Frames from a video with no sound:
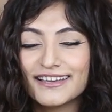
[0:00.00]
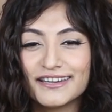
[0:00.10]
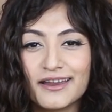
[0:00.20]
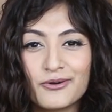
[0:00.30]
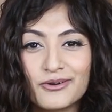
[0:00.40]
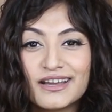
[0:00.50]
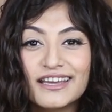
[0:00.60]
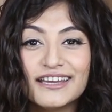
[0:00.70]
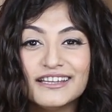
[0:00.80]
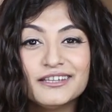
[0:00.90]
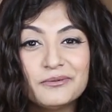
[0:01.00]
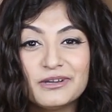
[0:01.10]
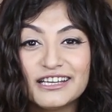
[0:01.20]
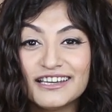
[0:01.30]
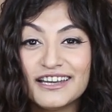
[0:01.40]
Now, in the
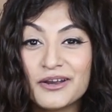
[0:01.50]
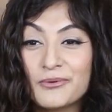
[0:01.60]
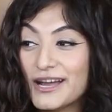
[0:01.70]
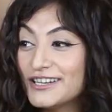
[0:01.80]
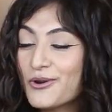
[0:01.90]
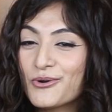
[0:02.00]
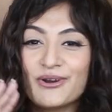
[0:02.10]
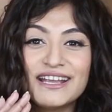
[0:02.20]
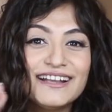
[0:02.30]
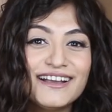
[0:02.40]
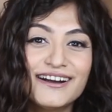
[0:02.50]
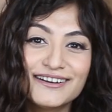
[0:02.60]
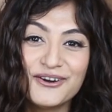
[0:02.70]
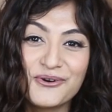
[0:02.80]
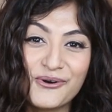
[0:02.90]
beginning, when you're going
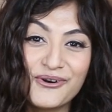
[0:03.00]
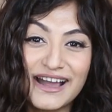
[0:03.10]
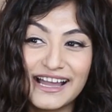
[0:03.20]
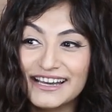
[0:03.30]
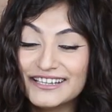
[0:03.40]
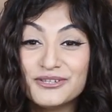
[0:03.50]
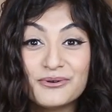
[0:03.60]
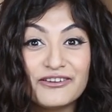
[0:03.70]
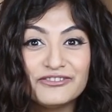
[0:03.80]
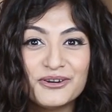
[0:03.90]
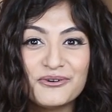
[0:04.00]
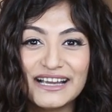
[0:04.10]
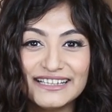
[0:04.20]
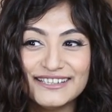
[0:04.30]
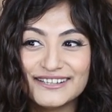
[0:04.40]
gung-ho and you have no
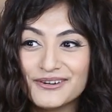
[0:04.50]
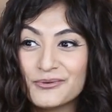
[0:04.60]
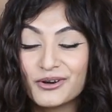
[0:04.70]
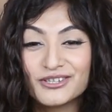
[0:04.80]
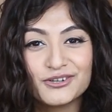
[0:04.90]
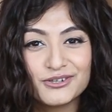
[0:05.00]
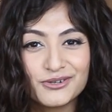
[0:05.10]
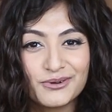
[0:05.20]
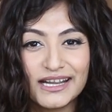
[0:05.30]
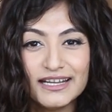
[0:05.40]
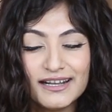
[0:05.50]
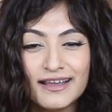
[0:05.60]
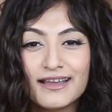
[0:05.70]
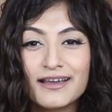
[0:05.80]
idea what you're doing,